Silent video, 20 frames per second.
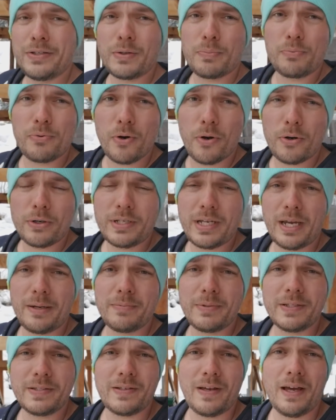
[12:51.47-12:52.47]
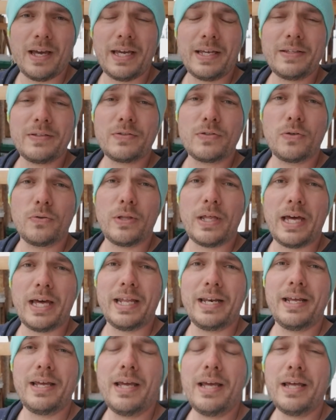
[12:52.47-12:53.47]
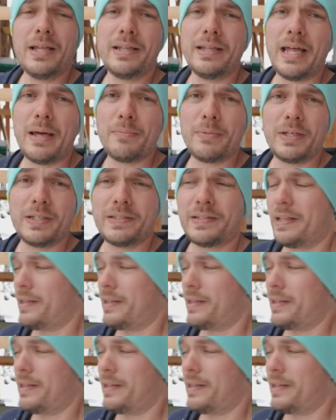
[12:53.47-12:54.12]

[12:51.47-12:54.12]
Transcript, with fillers: is a prototype design. So that that means